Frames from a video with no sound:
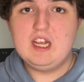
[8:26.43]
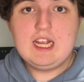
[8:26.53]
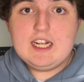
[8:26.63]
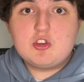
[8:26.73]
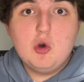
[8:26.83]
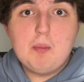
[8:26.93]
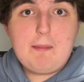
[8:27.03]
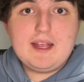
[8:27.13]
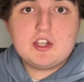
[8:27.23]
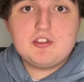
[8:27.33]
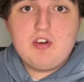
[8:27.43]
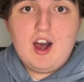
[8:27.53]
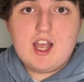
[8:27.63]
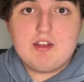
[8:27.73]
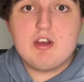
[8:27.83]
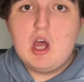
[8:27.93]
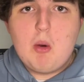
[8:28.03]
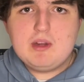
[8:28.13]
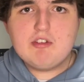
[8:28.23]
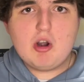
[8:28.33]
It's called my PS5.
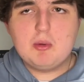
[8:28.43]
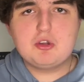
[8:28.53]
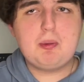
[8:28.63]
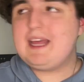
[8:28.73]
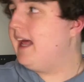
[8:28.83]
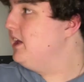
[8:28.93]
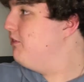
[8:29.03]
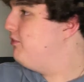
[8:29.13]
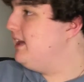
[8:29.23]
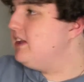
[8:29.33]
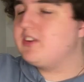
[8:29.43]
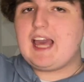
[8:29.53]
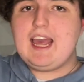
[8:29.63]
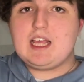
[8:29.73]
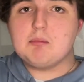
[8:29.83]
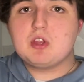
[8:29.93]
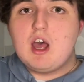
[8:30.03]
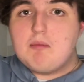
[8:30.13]
Whenever I want to play any of these games,